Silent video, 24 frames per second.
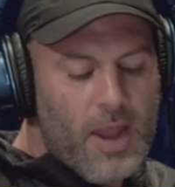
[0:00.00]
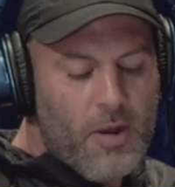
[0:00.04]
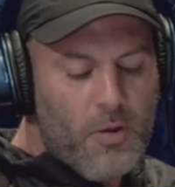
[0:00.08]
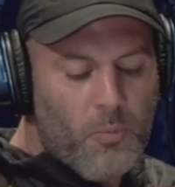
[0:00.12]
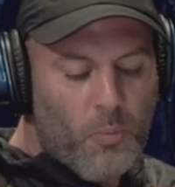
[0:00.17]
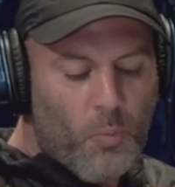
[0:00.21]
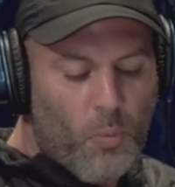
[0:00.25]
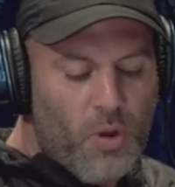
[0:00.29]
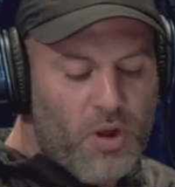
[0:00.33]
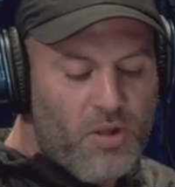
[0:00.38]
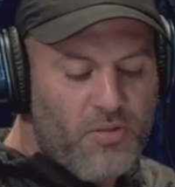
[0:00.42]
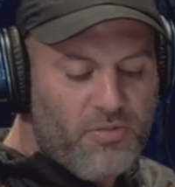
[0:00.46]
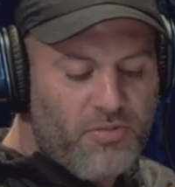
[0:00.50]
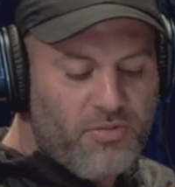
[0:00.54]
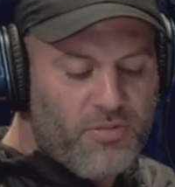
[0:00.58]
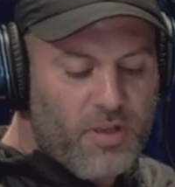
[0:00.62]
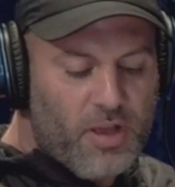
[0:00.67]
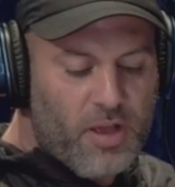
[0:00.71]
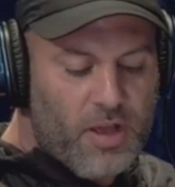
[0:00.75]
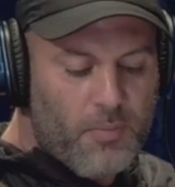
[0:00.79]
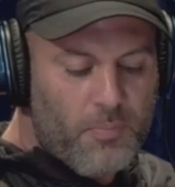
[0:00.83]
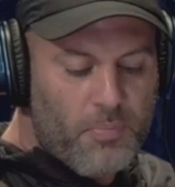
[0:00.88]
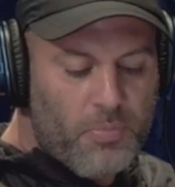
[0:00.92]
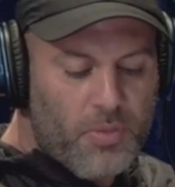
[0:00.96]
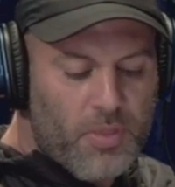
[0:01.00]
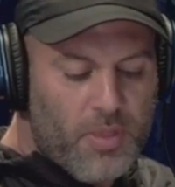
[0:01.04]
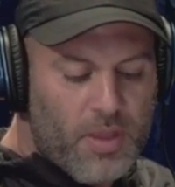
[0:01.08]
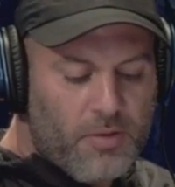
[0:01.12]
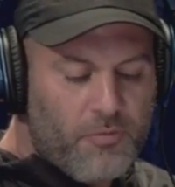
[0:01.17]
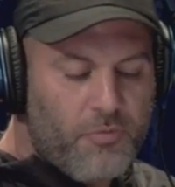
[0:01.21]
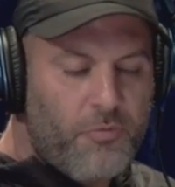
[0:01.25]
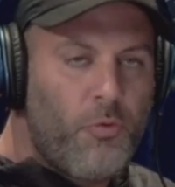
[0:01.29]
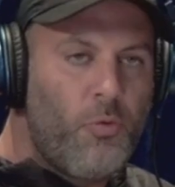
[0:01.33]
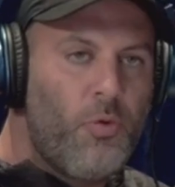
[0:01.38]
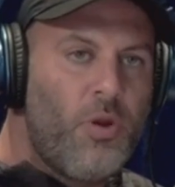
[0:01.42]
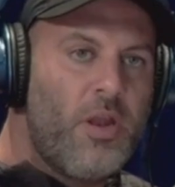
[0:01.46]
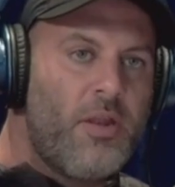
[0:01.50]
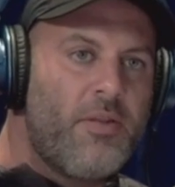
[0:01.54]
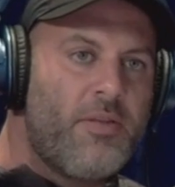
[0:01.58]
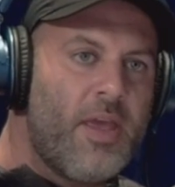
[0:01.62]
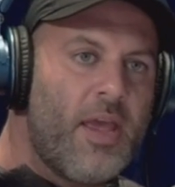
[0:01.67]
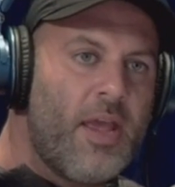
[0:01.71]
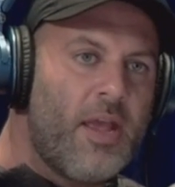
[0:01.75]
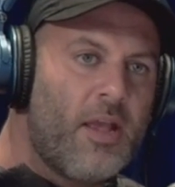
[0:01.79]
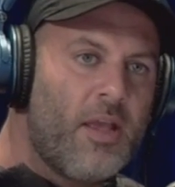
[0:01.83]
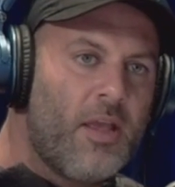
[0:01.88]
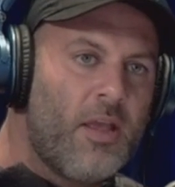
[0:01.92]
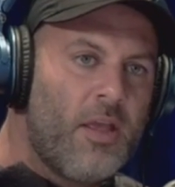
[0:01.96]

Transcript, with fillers: what is, like food intake?